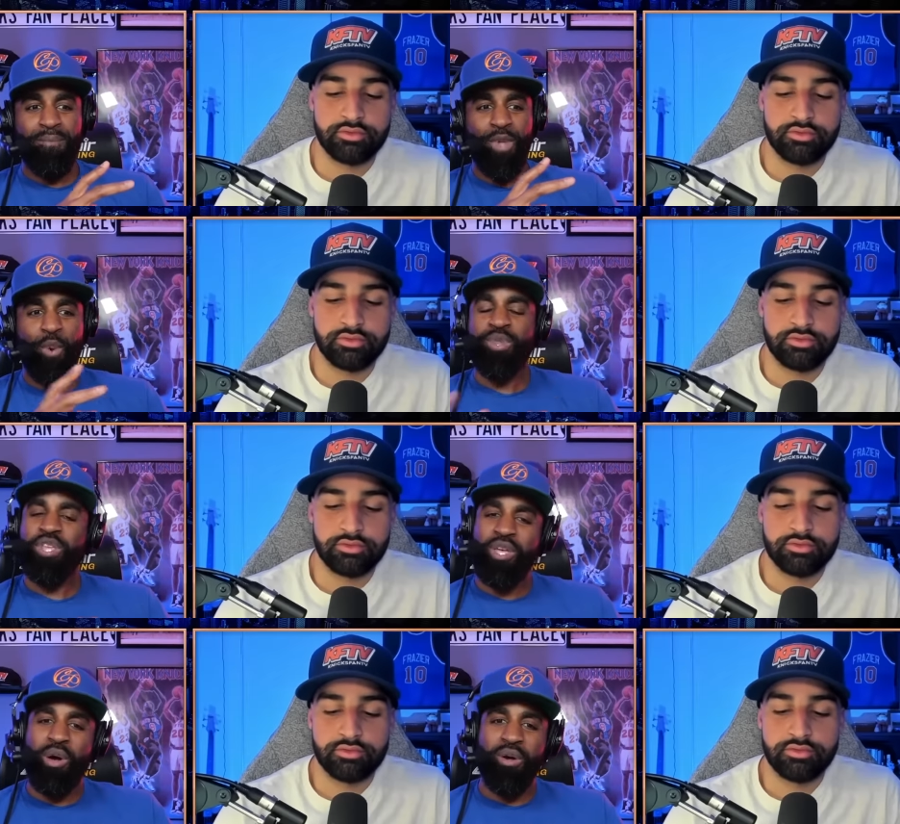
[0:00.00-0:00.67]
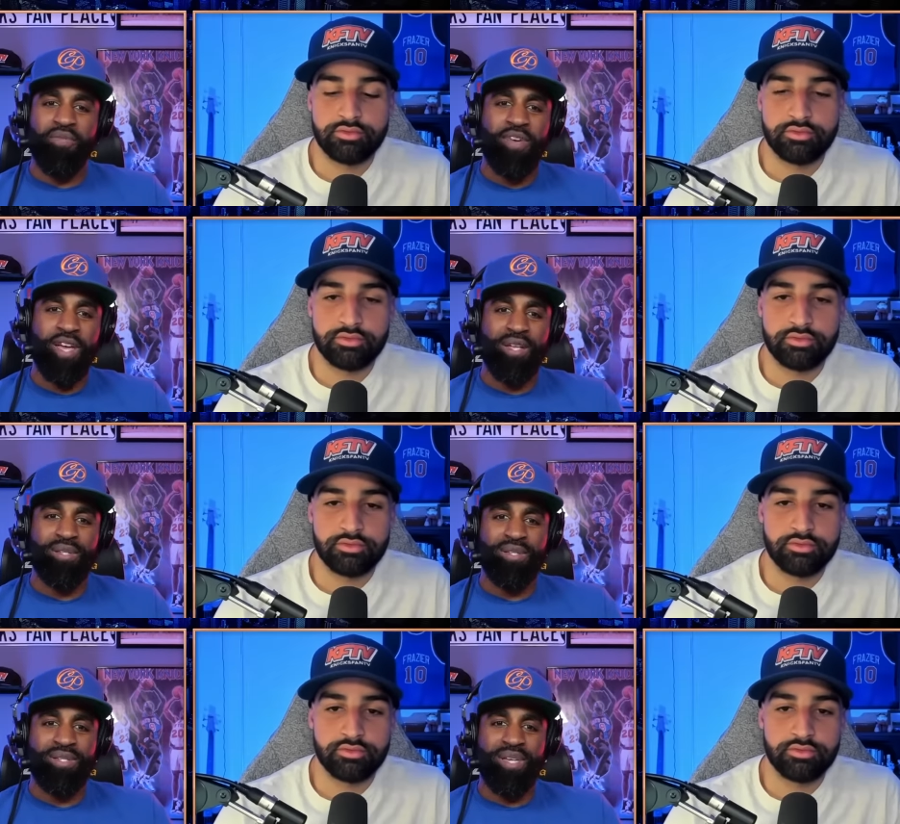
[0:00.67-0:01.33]
Speaker 1: with the younger
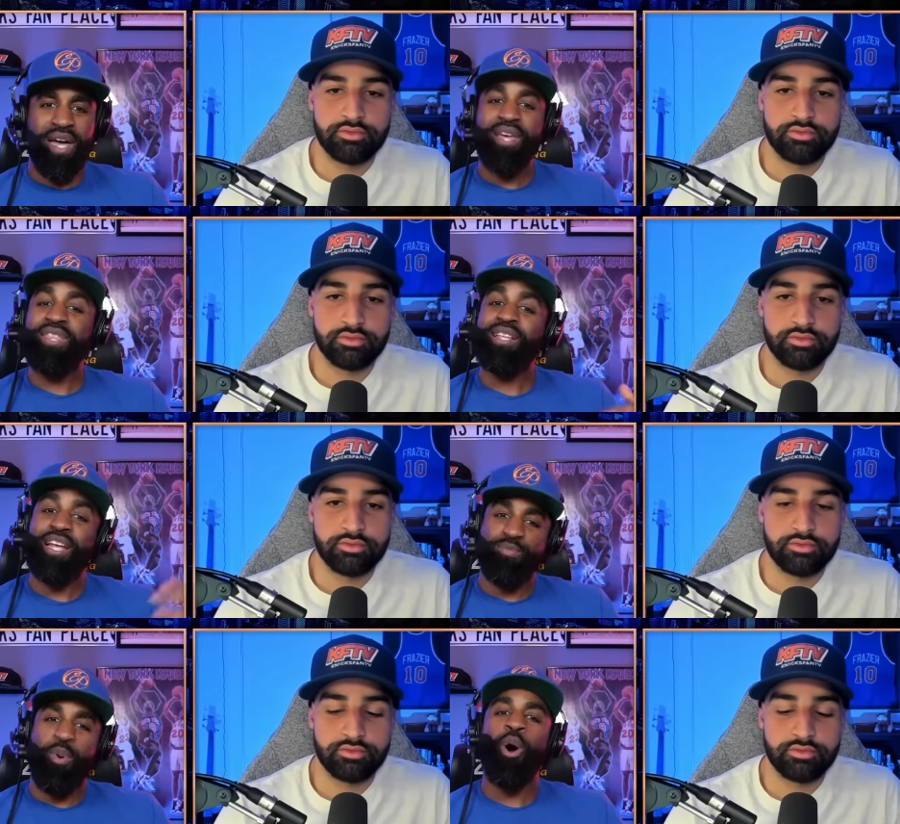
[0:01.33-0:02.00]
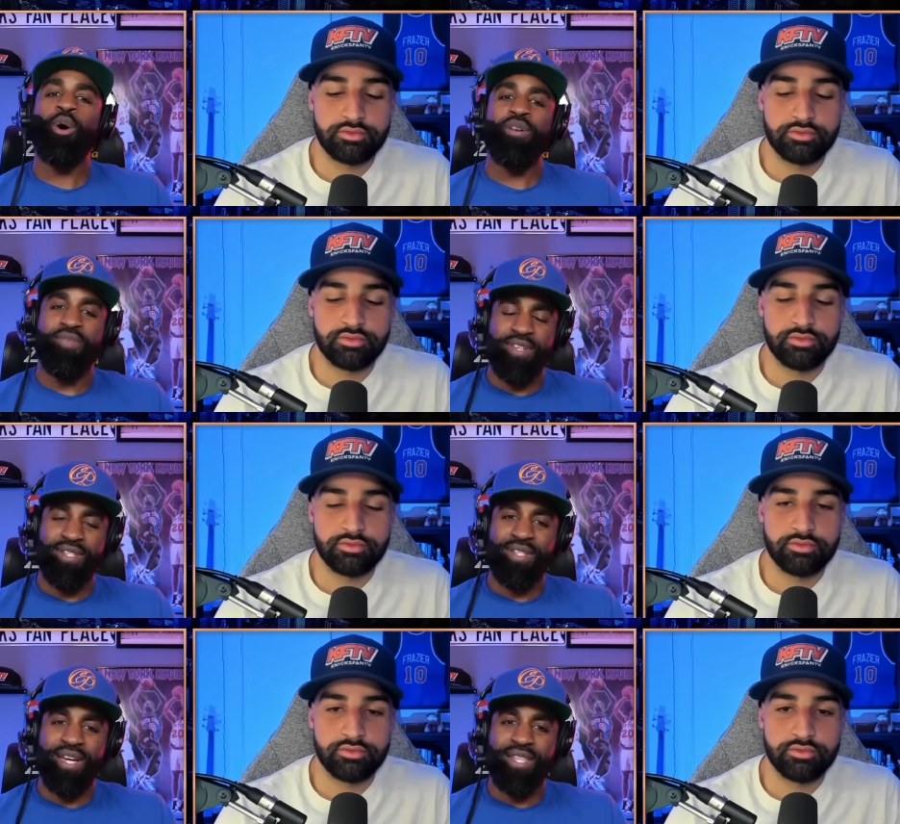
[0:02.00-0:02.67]
fans. I think that's part of
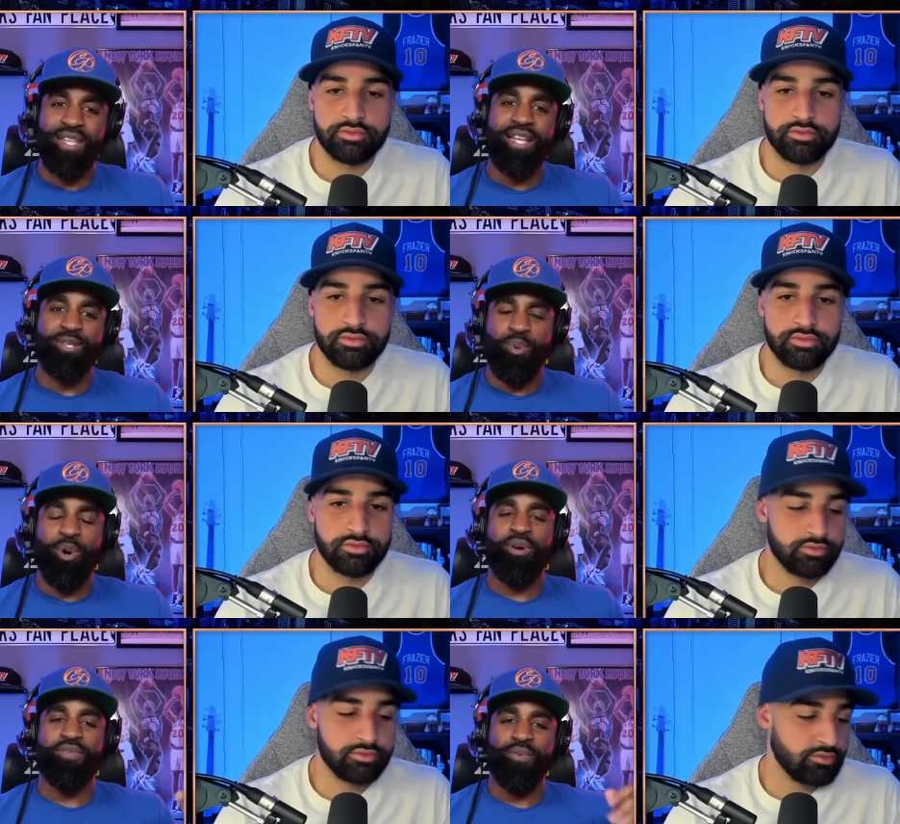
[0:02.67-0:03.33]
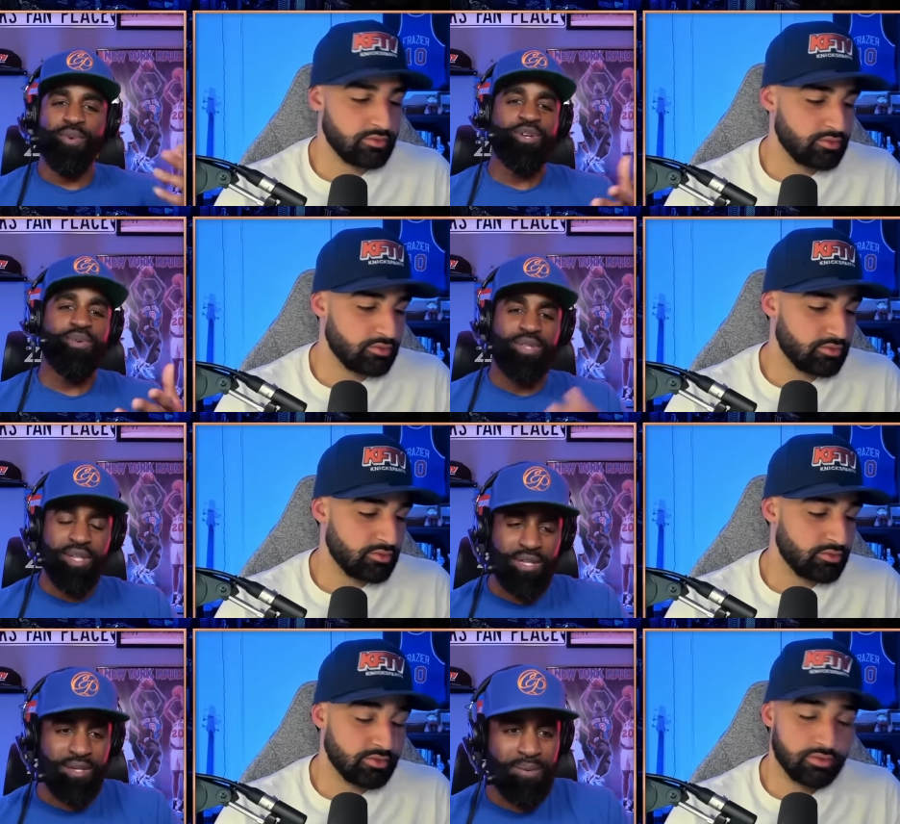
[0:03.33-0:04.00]
it. I think that's part of it. What do you
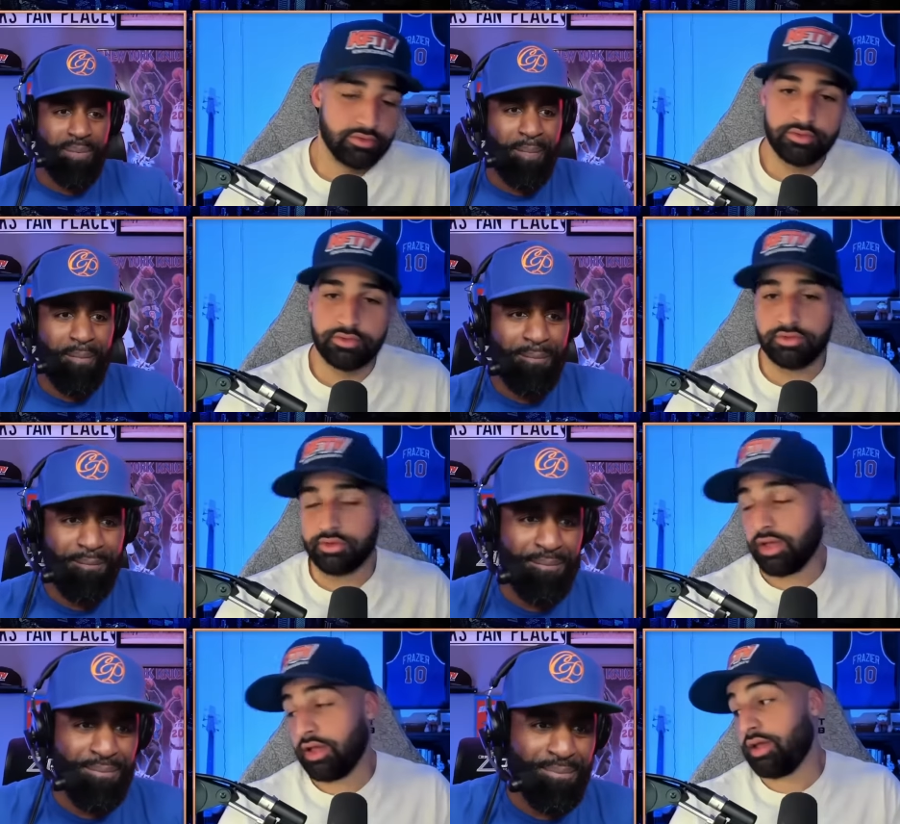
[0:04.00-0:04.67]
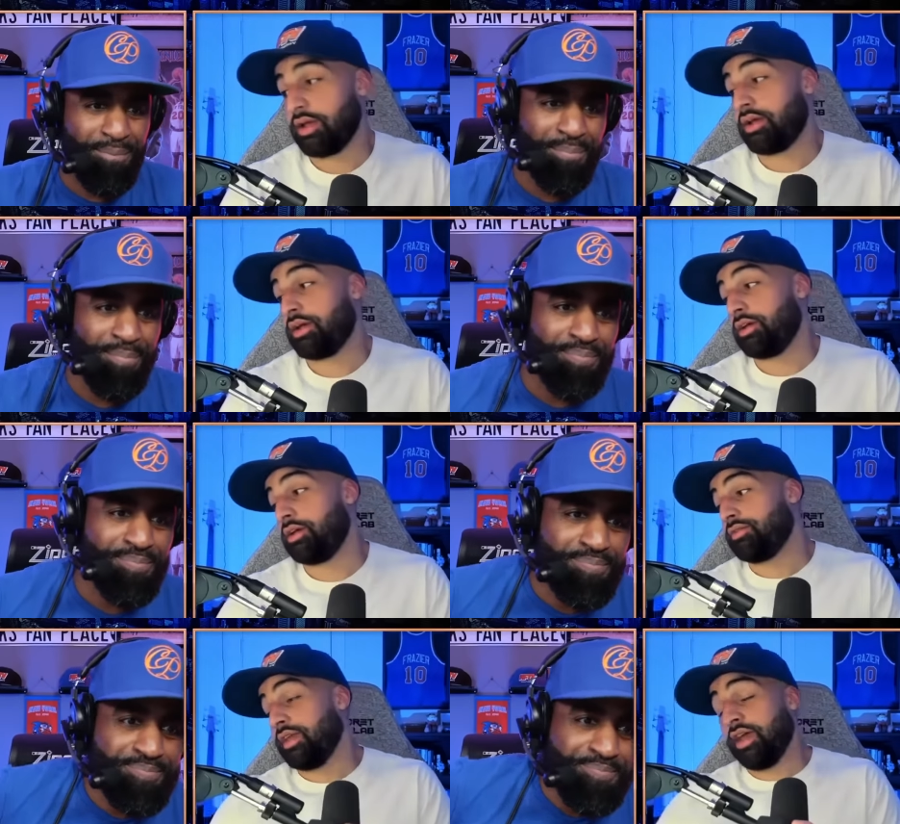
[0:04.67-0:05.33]
think?
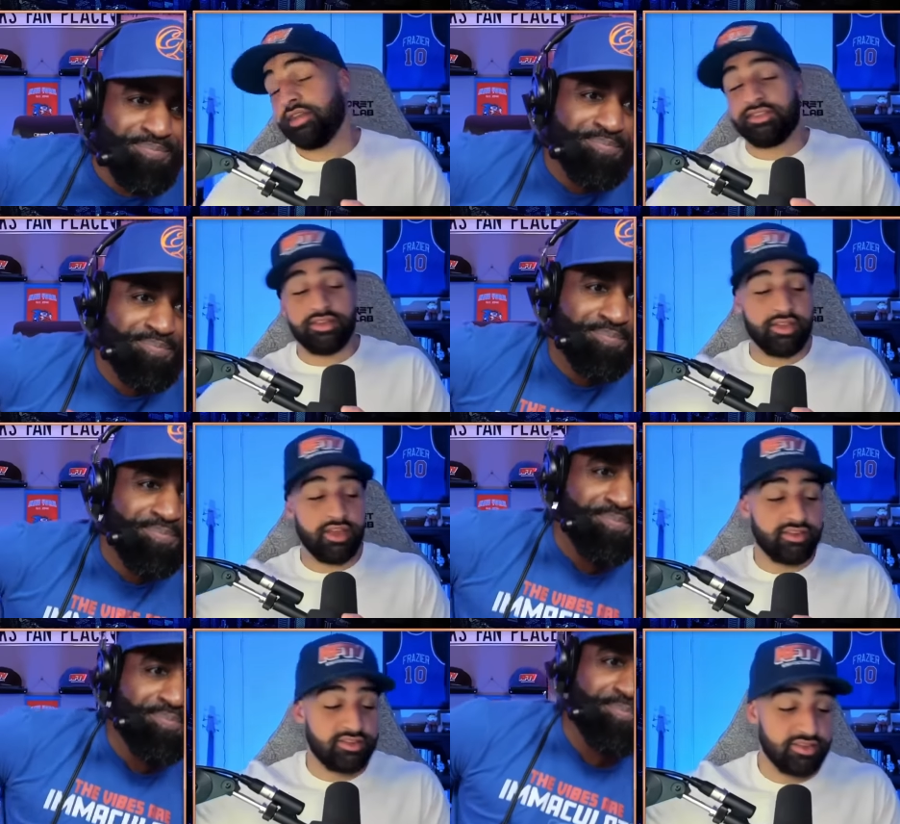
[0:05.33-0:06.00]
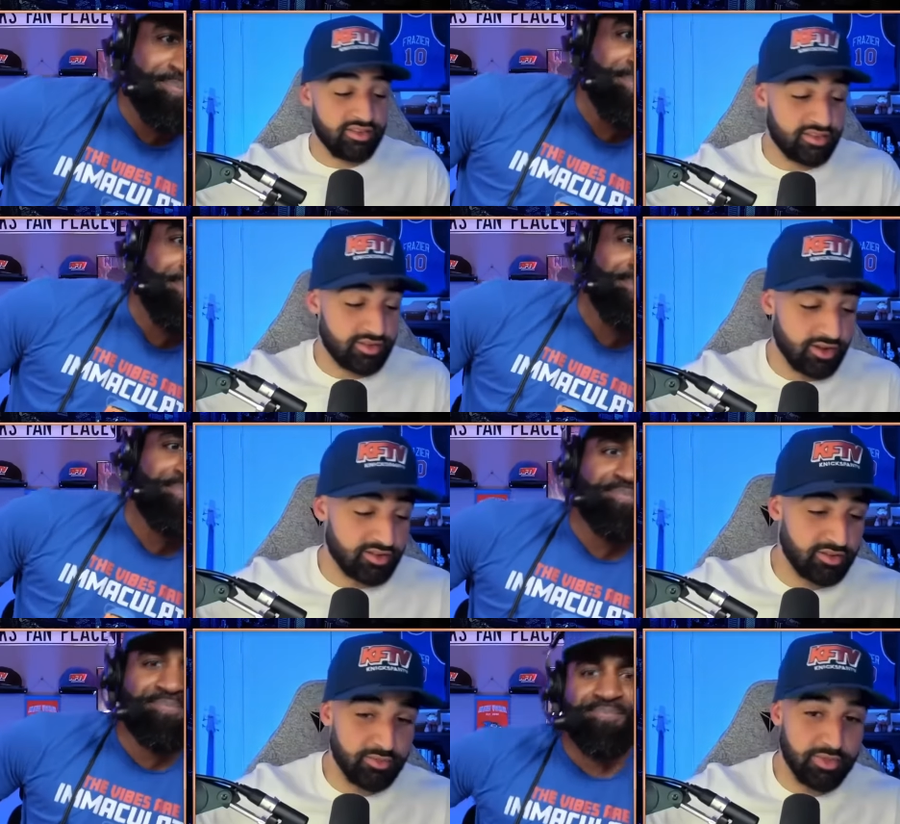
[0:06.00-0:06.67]
Speaker 2: Ah, that's it. That's
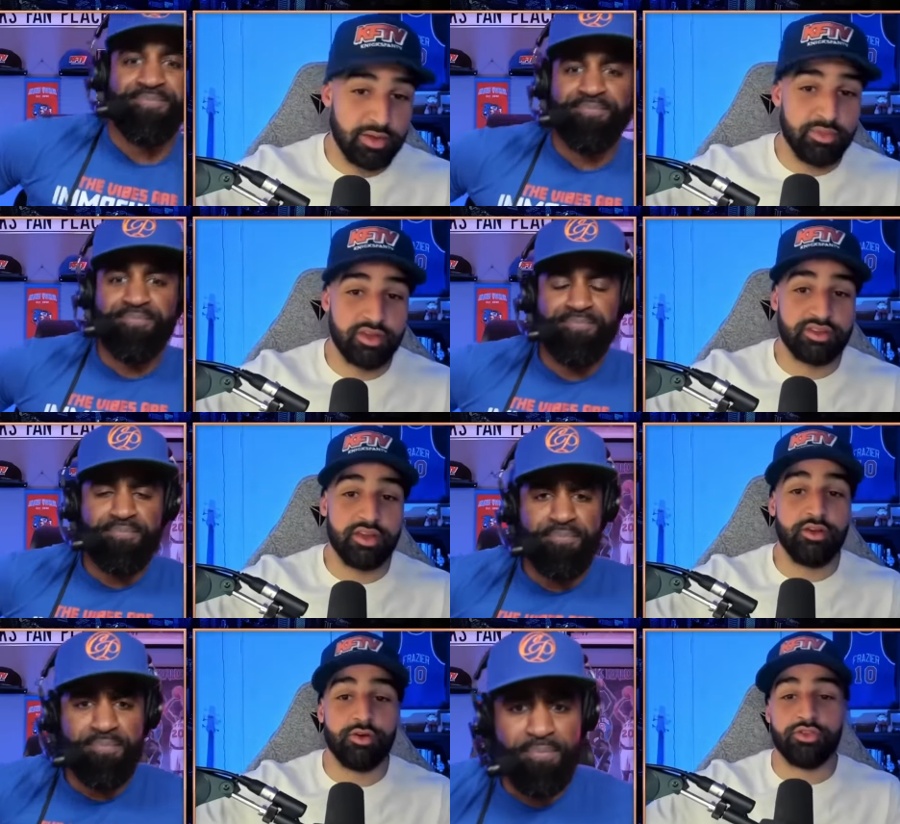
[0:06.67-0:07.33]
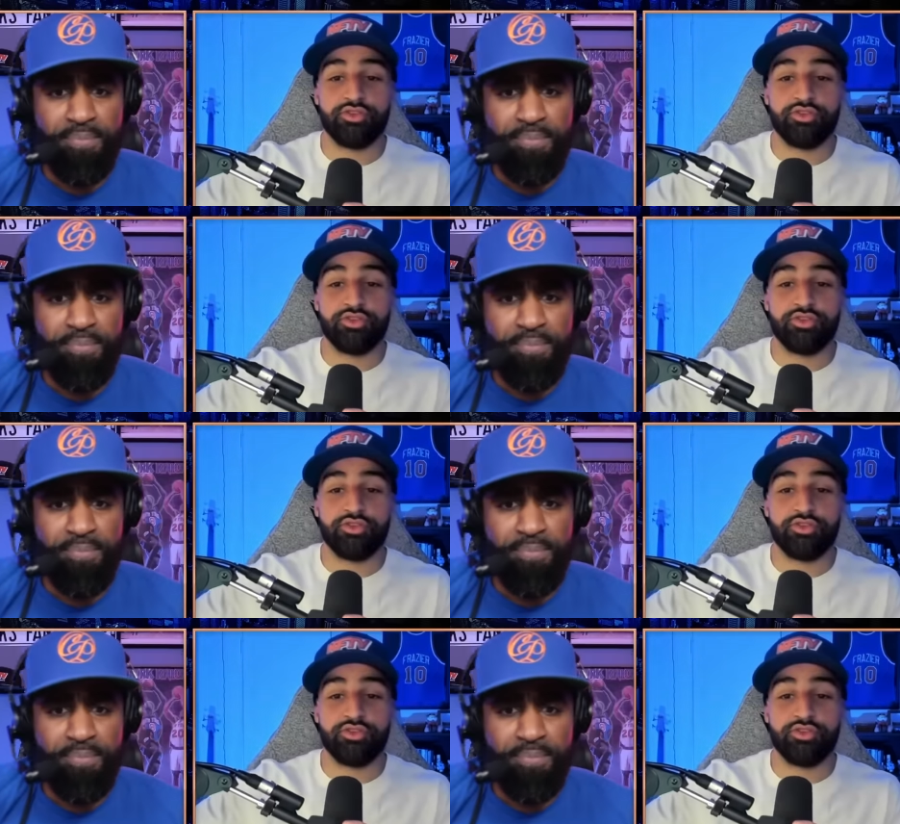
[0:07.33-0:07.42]
disgusting, man. Because I know